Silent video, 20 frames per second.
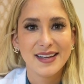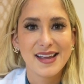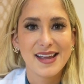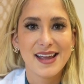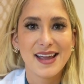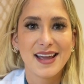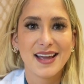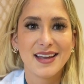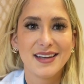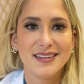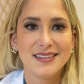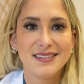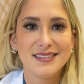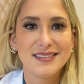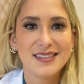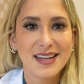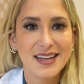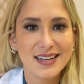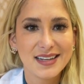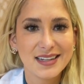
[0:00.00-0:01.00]
and
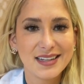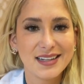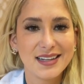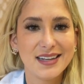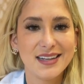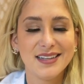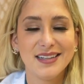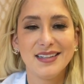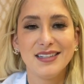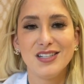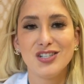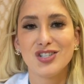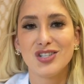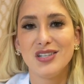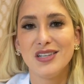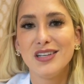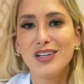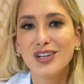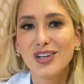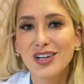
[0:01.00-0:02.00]
data and
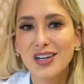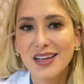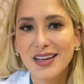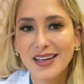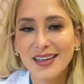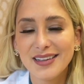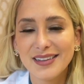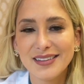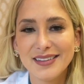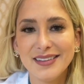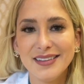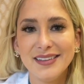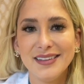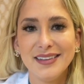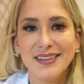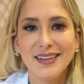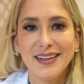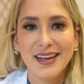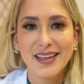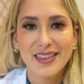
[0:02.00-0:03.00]
engineering,
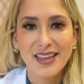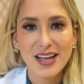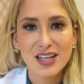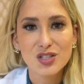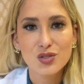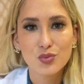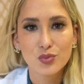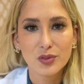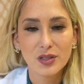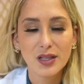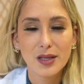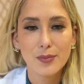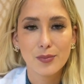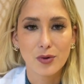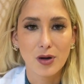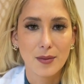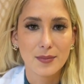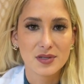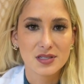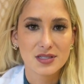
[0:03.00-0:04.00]
and that's really
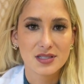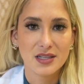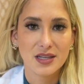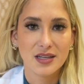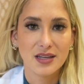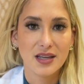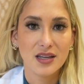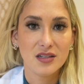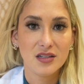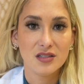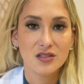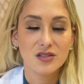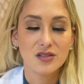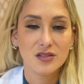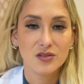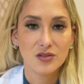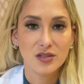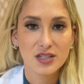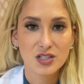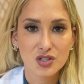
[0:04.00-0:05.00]
promising and
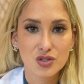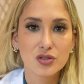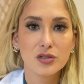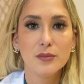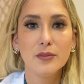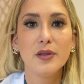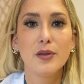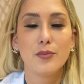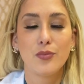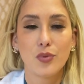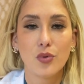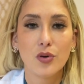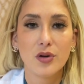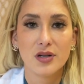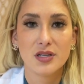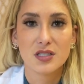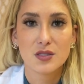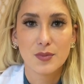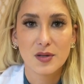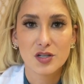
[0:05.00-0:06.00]
extremely
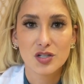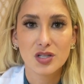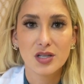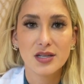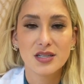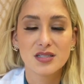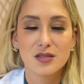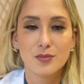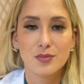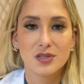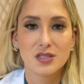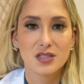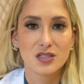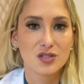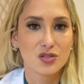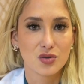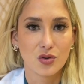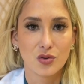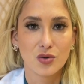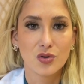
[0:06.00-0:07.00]
important, especially as a
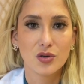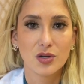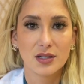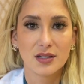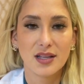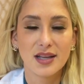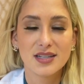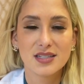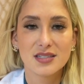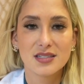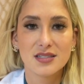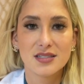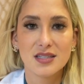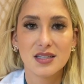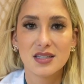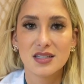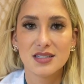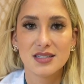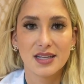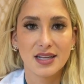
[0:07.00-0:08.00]
business owner. I like to
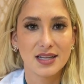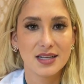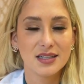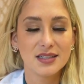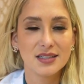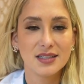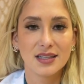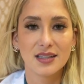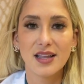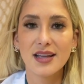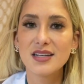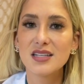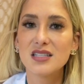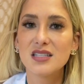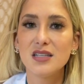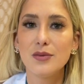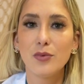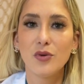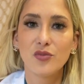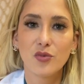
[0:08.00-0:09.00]
see the data. I like to
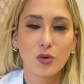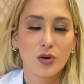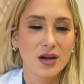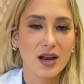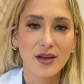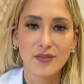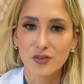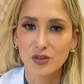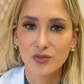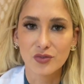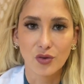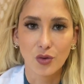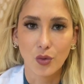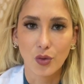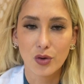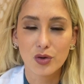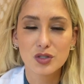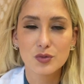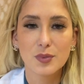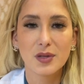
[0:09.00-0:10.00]
see before and after
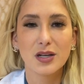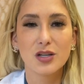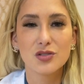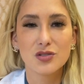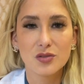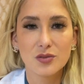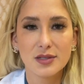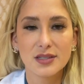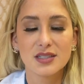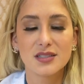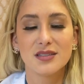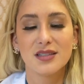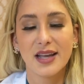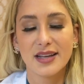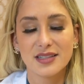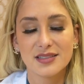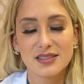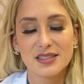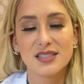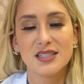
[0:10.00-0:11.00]
photos, but I also
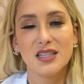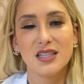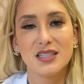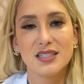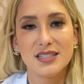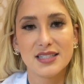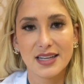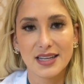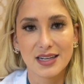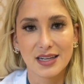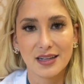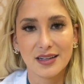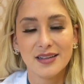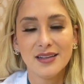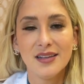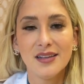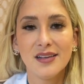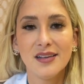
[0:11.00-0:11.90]
like to see the data,